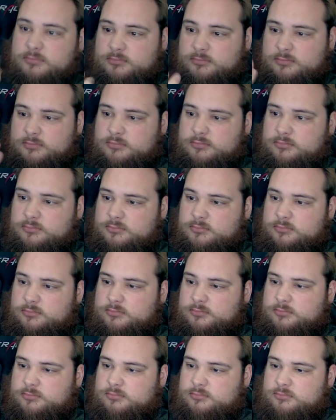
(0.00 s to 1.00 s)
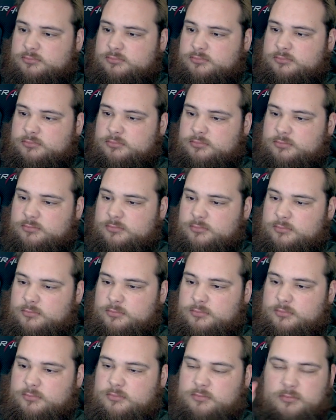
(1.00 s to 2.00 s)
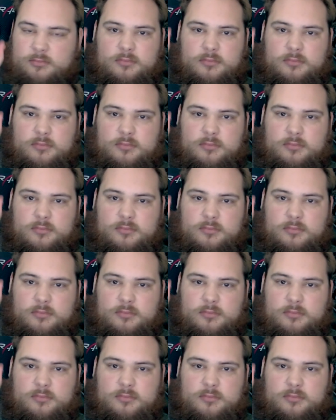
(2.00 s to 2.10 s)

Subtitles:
Nobody speaks.